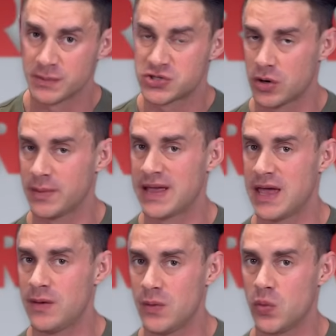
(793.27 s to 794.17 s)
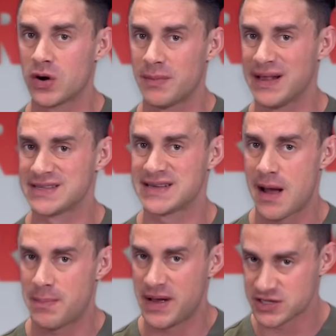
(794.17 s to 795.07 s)
strawberry, kiwi, watermelon,
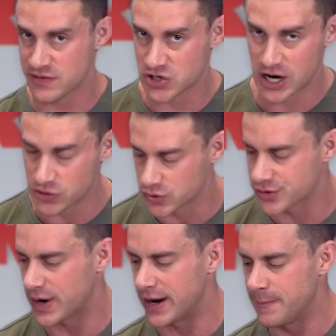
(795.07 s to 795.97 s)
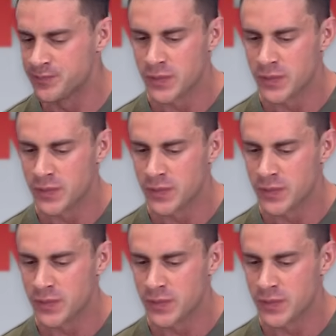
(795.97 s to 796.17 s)
sour peach, I've tried all 3.